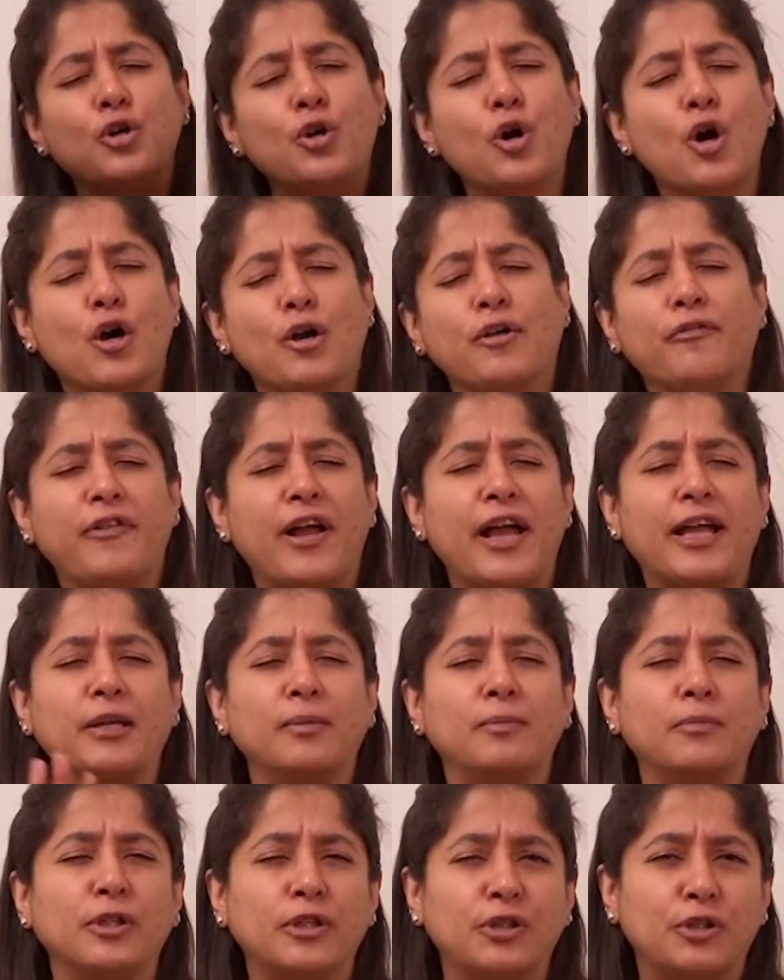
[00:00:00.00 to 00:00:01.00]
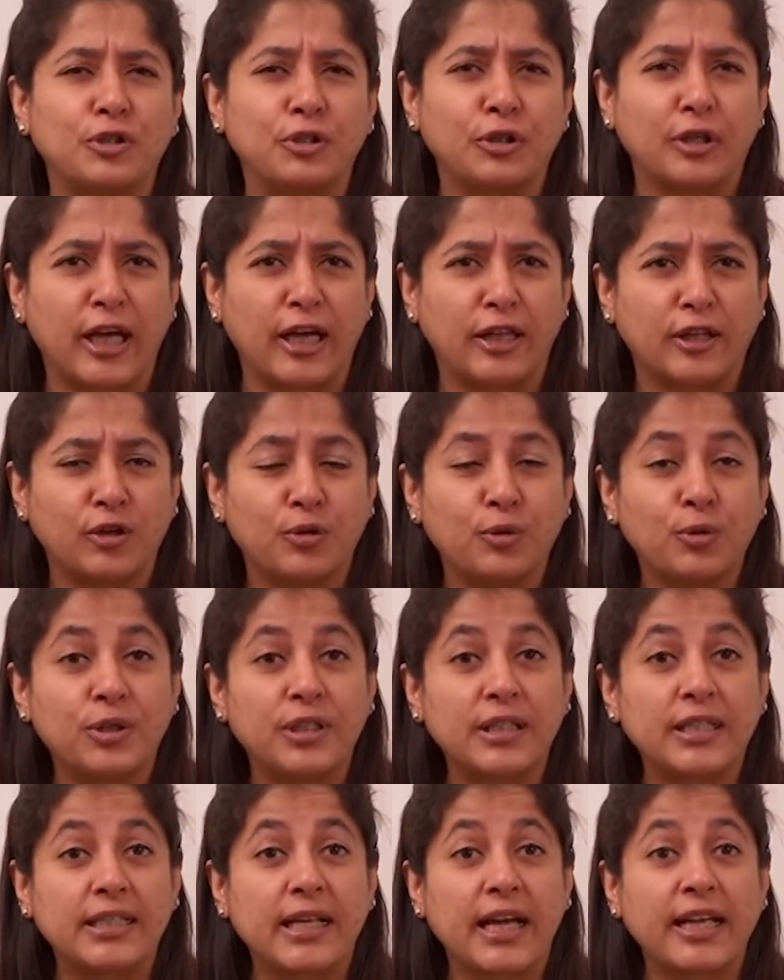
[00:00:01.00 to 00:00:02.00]
lot of animals together who
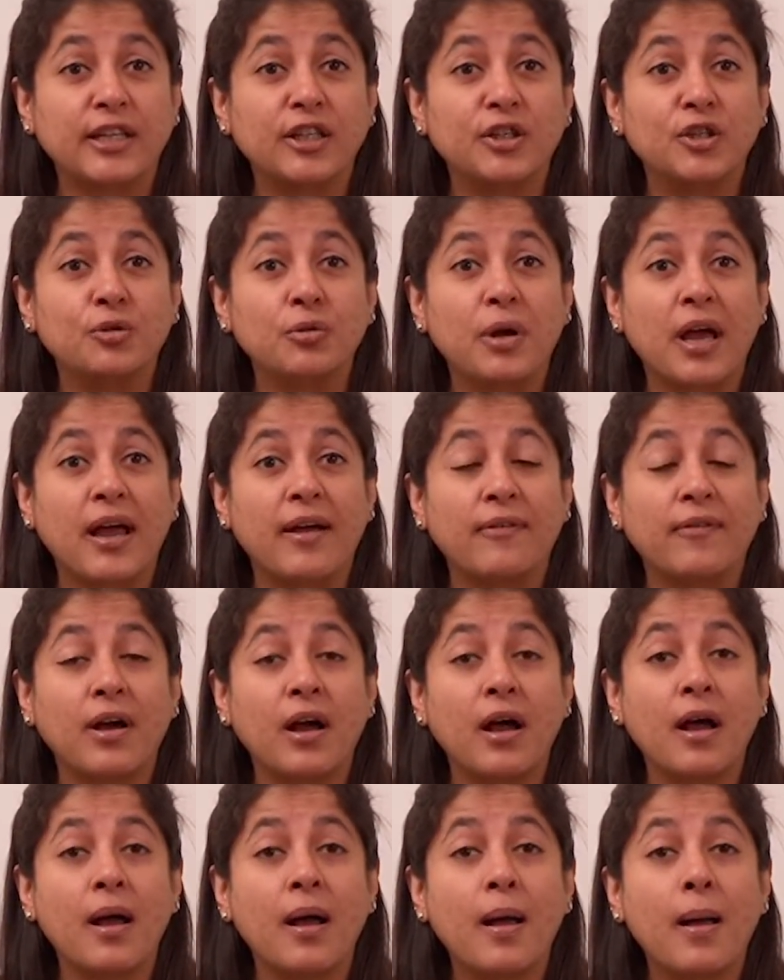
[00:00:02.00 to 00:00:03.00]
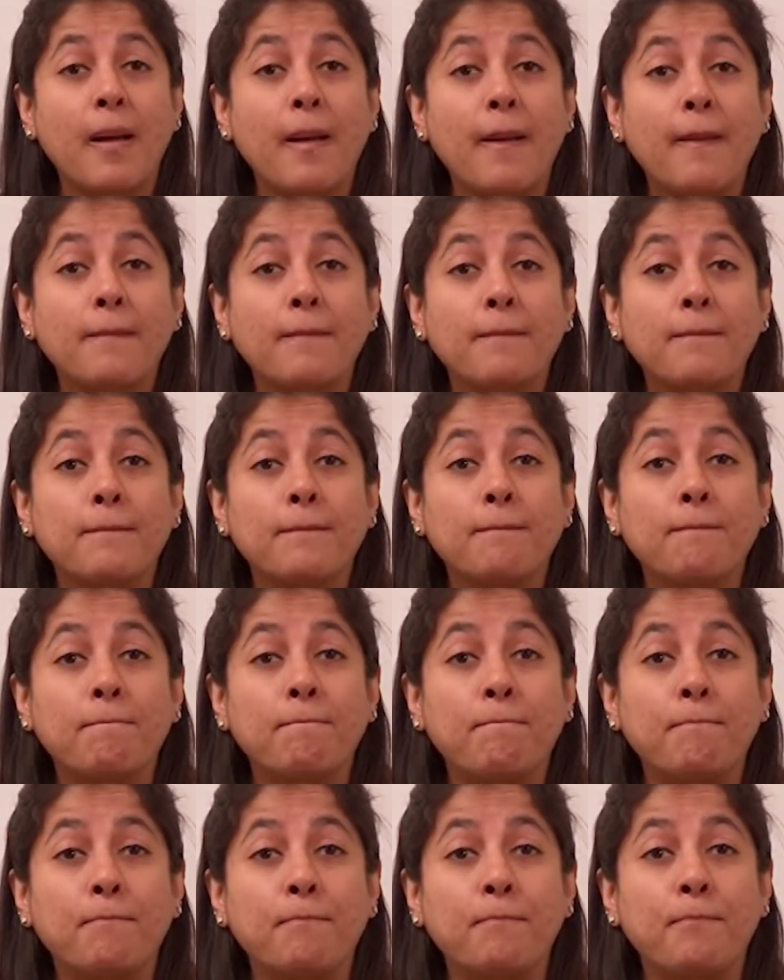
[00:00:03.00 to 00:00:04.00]
decided to have a
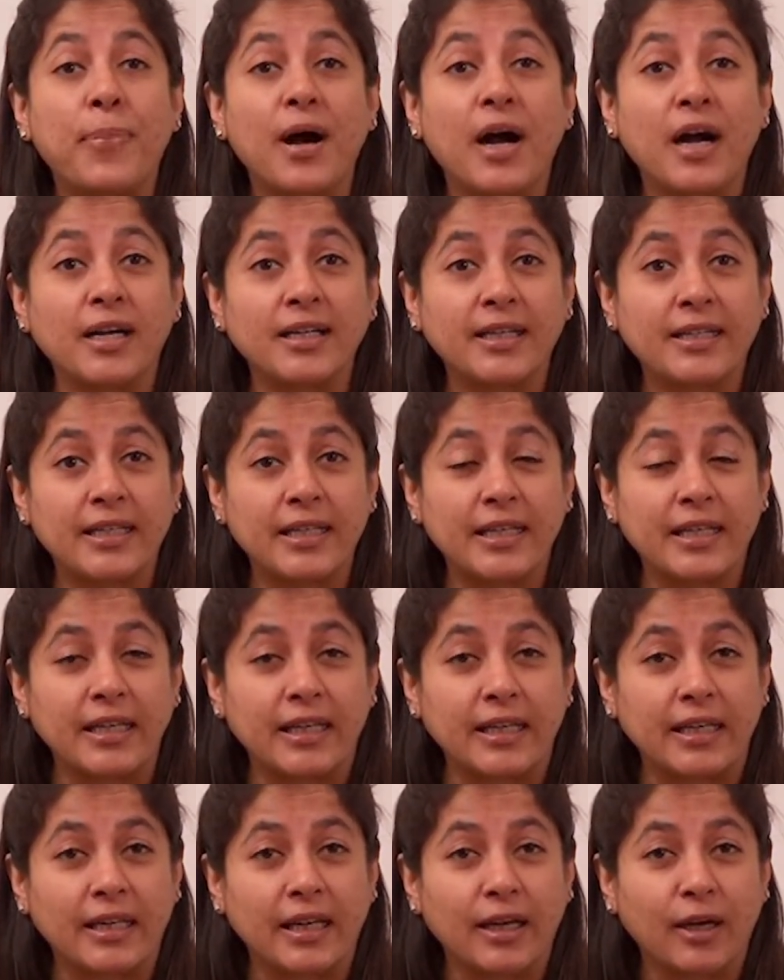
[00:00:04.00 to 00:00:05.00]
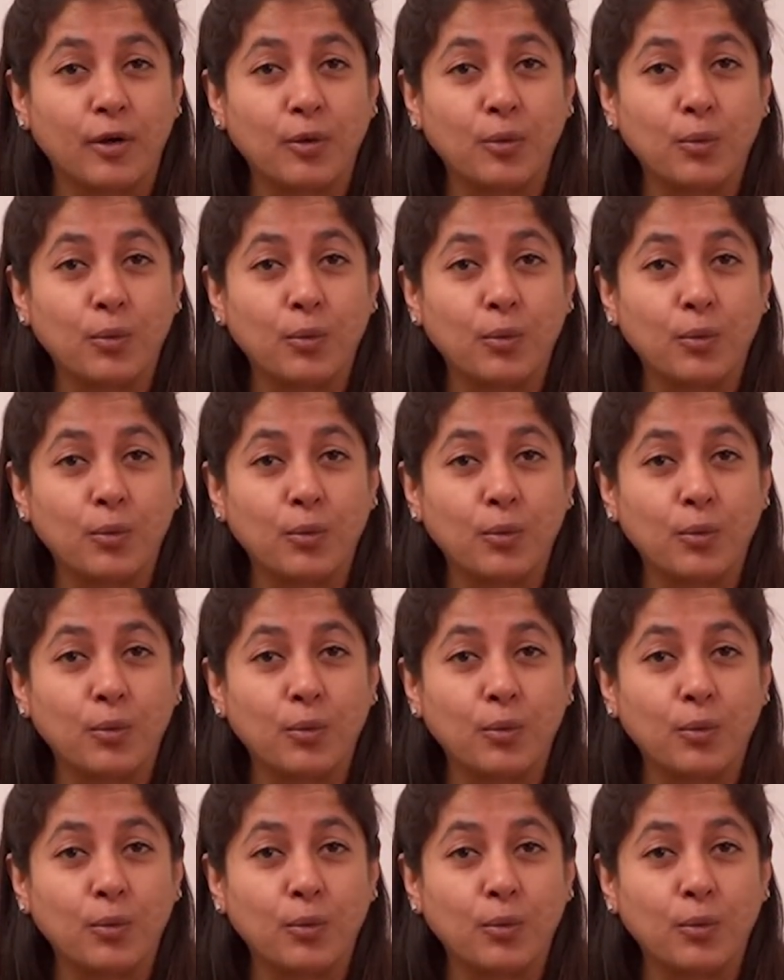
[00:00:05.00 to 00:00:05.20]
party.